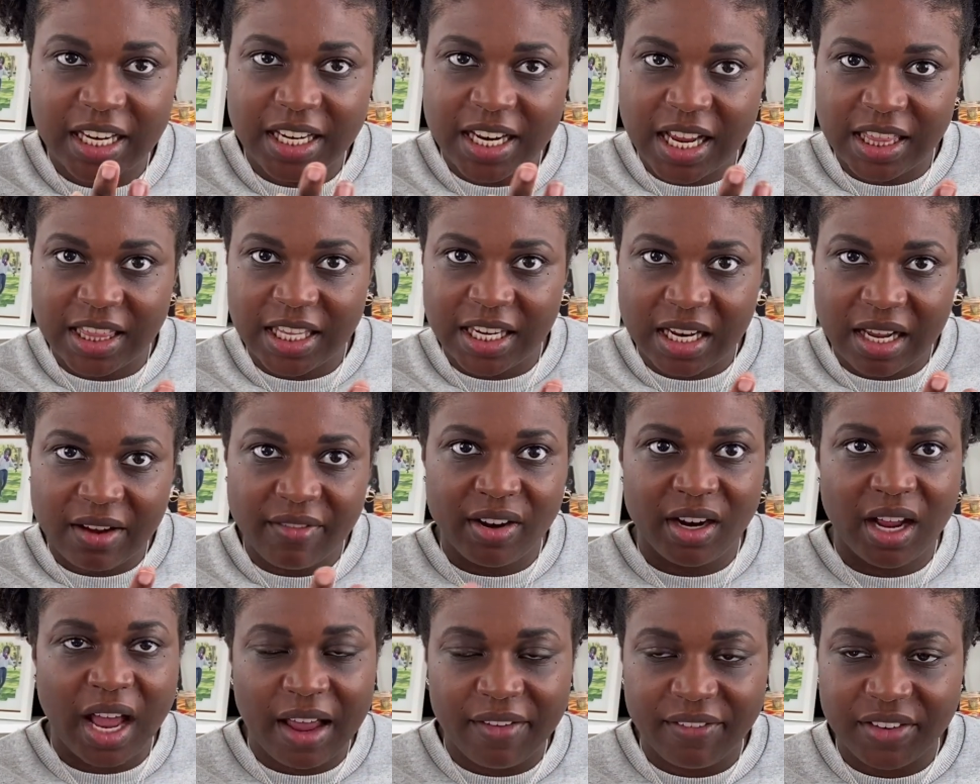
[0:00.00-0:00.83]
nothing of it.
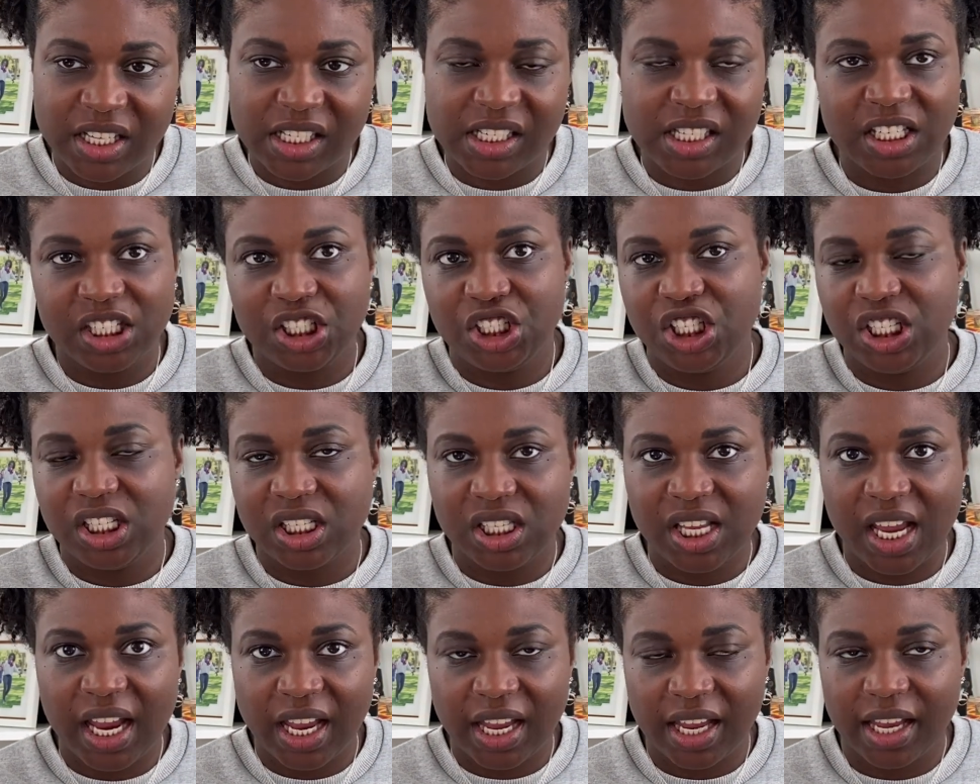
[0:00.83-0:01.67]
Obviously, she's
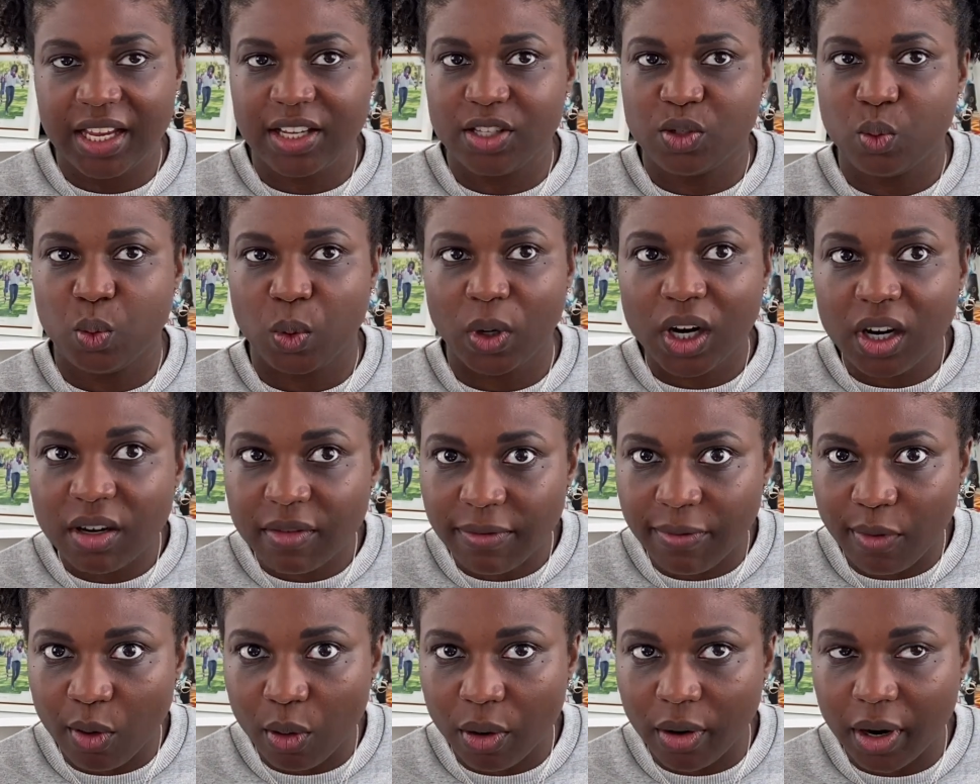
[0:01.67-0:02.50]
taking his word
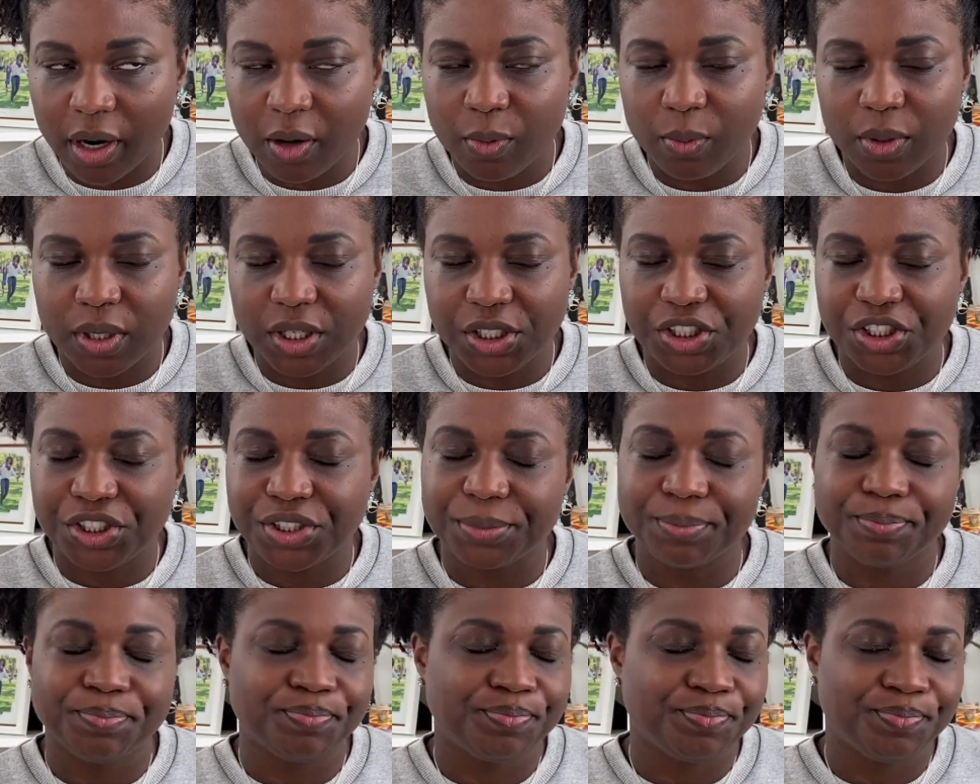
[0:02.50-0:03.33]
for it, which,
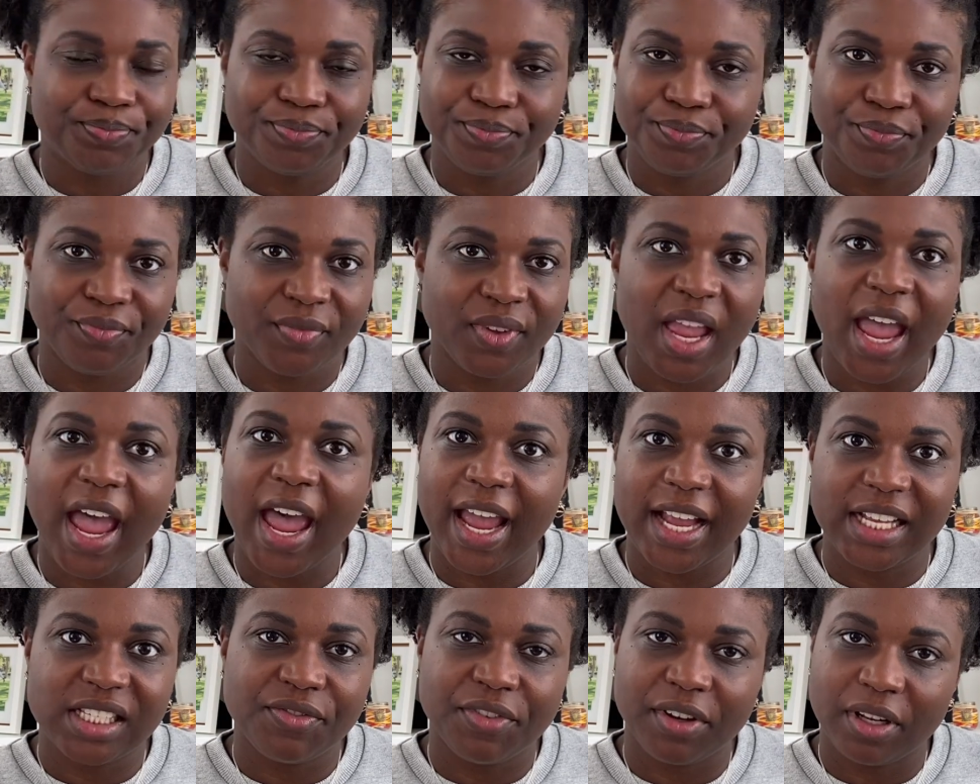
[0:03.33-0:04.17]

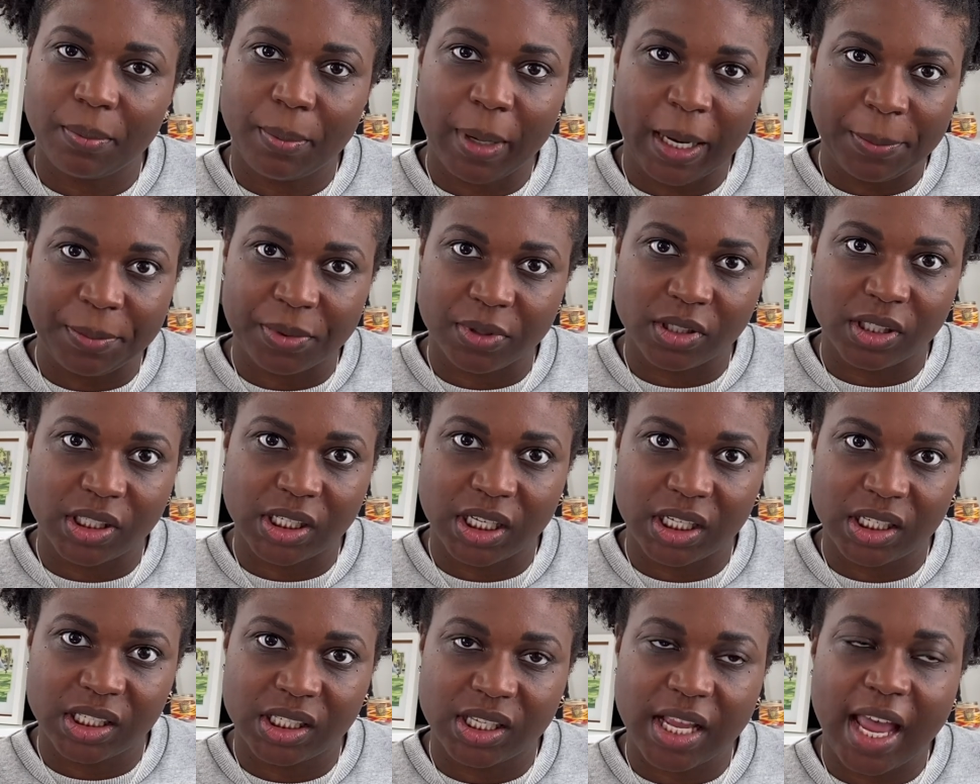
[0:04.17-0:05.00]
ask for the papers,
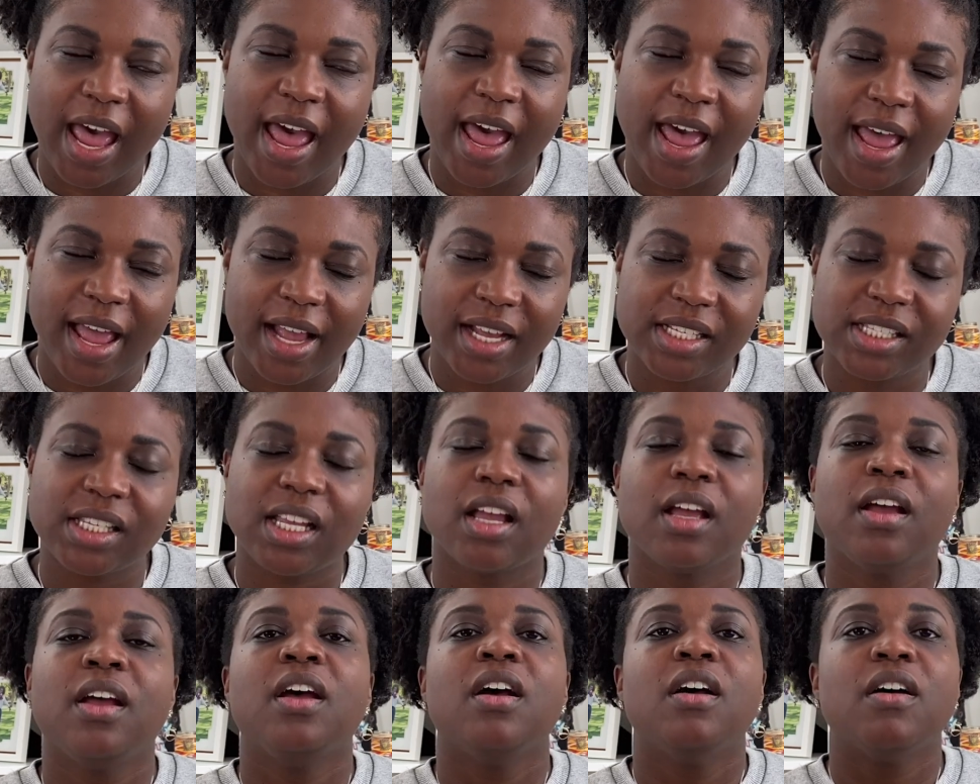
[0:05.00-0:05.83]
sis. Ask
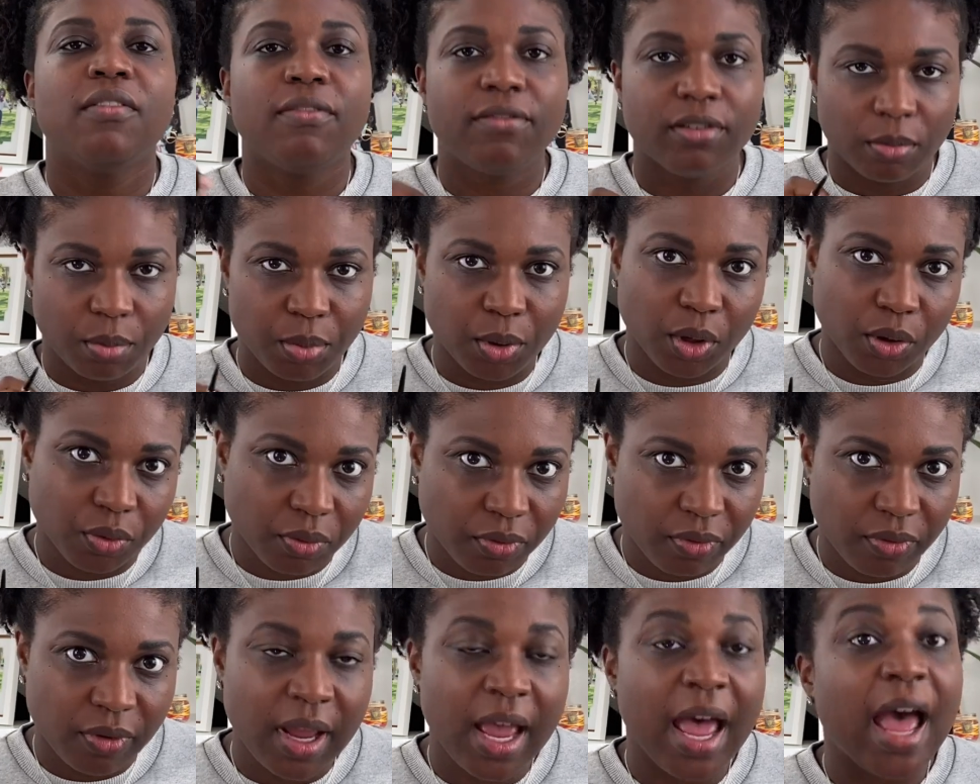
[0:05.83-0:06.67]
for proof.
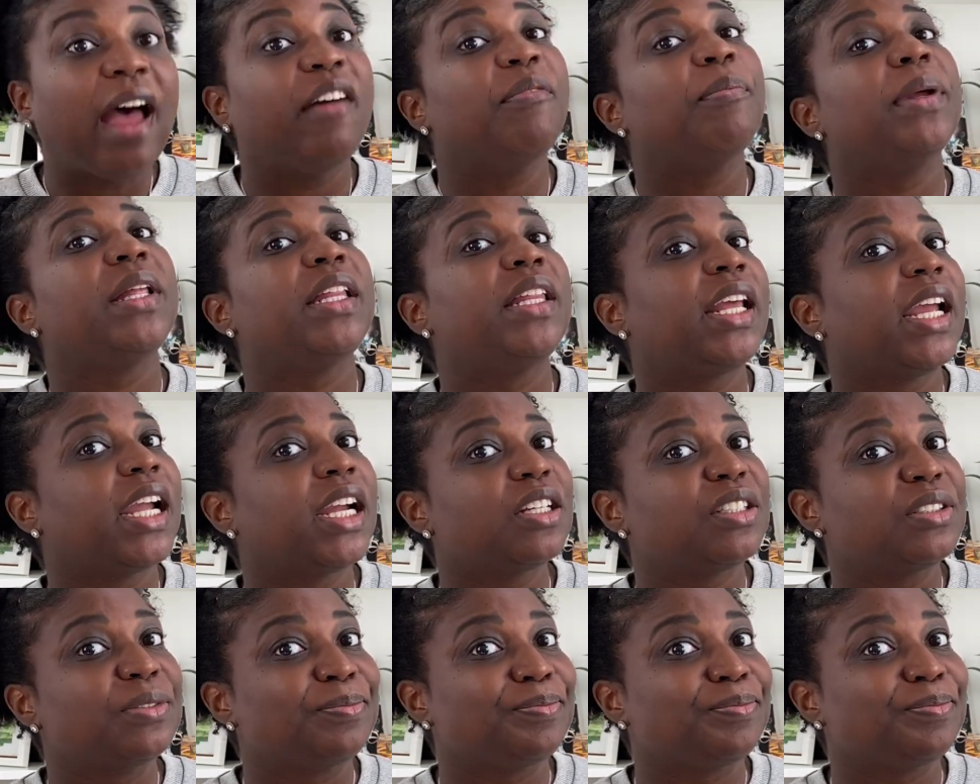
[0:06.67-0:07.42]
I've been there.